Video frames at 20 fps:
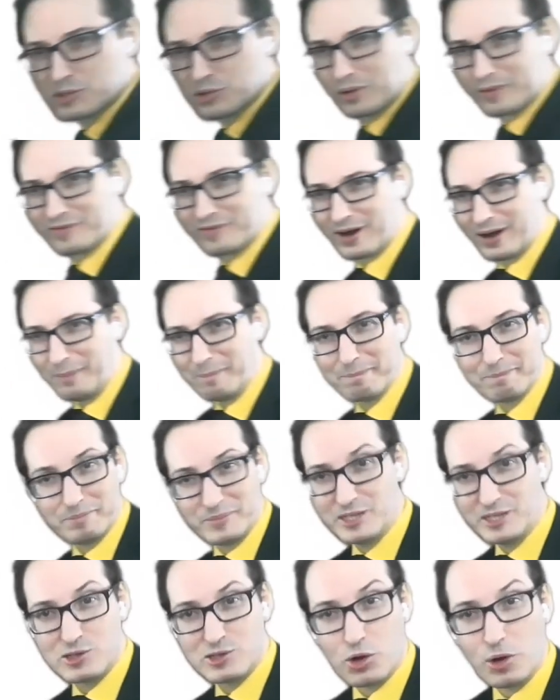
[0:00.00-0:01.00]
so far.
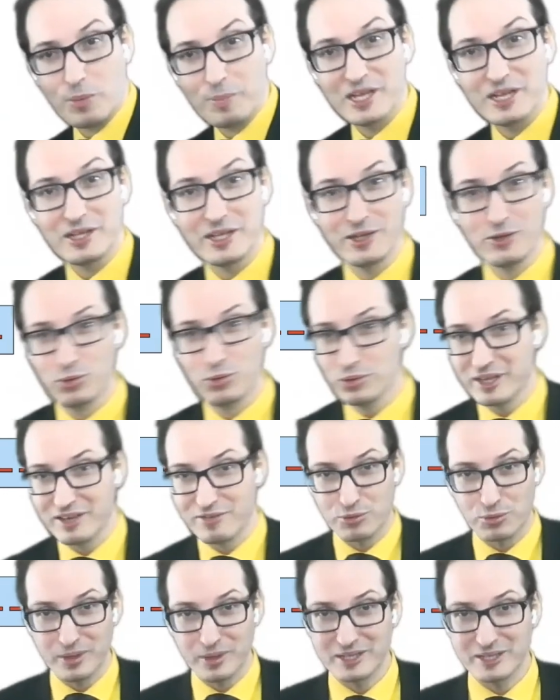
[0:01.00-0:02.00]
It's completely new.
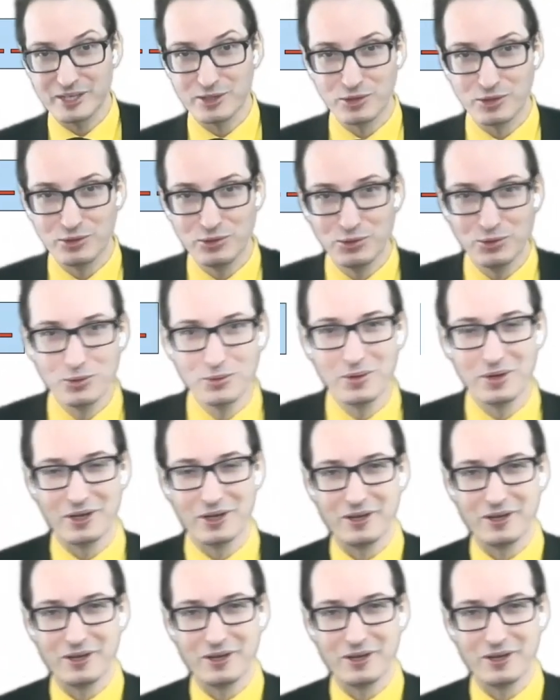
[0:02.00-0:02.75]
They've created a new